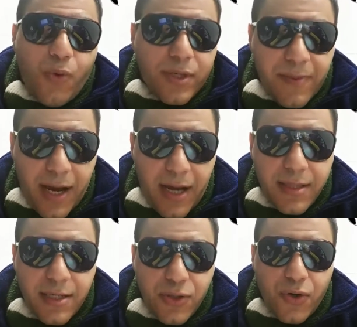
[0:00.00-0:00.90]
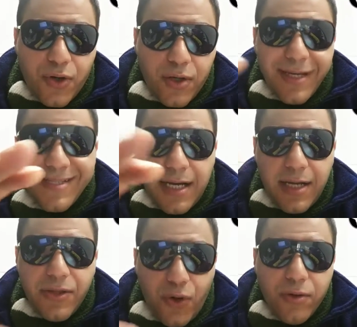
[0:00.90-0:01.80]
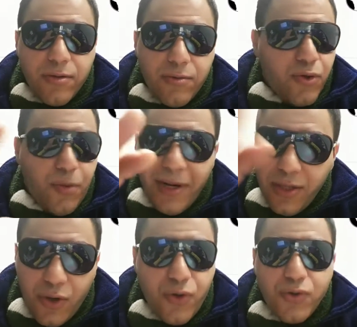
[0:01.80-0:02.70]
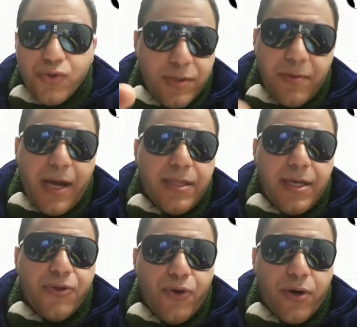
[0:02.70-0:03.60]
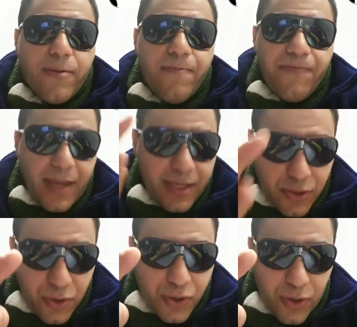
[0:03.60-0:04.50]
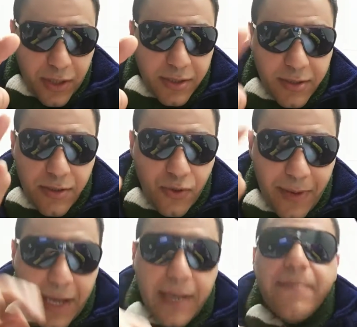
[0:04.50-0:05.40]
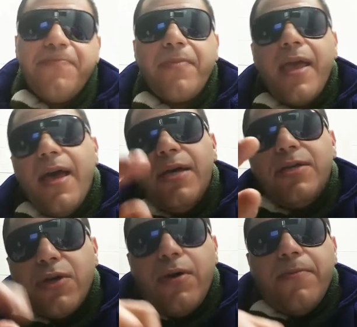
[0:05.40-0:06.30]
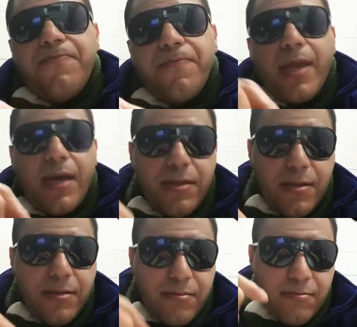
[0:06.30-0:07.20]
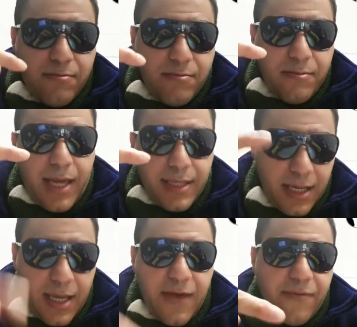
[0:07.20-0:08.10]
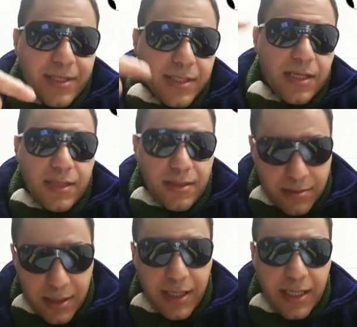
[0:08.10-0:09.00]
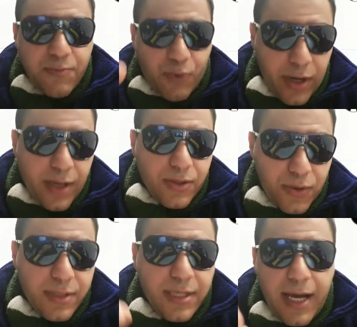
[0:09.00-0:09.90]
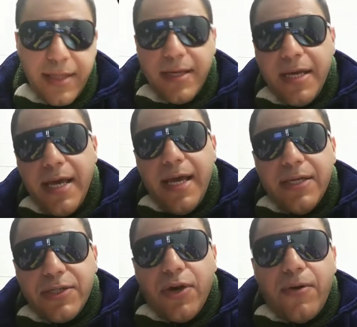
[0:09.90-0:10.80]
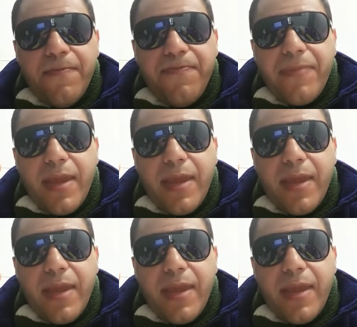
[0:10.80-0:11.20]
What's behind that door is unknown. Nobody knows what's behind that door. It's your choice to make it. So, and he gave him until the next morning to decide. So,